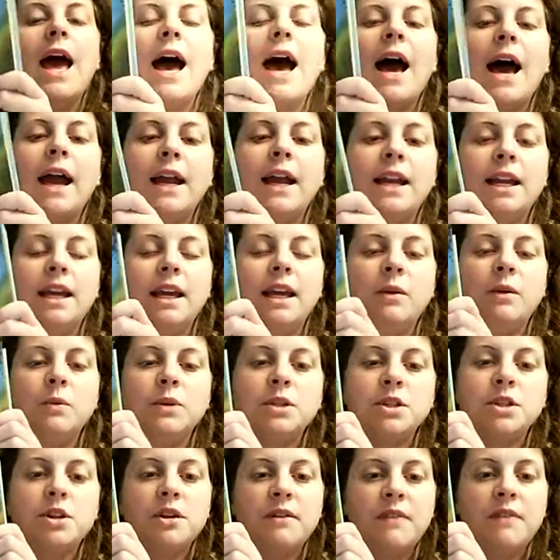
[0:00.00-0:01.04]
Heidi,
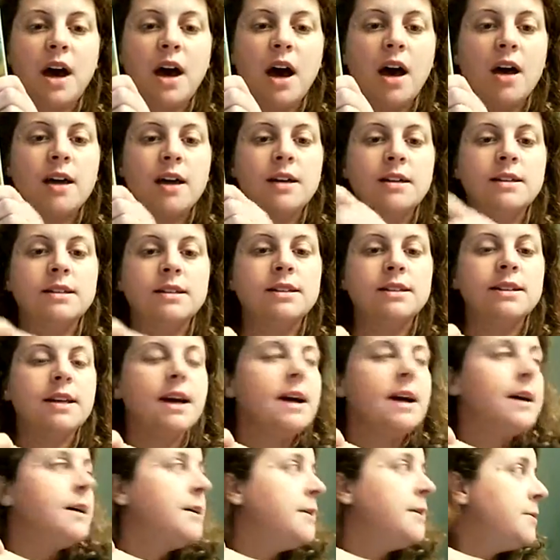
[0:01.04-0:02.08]
Wizard of Oz,
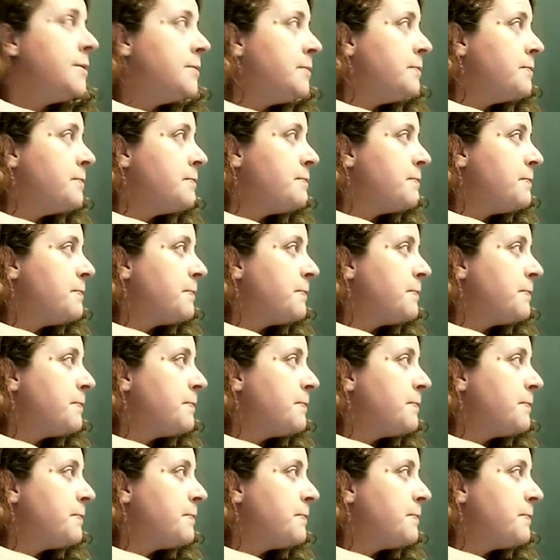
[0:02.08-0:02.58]
A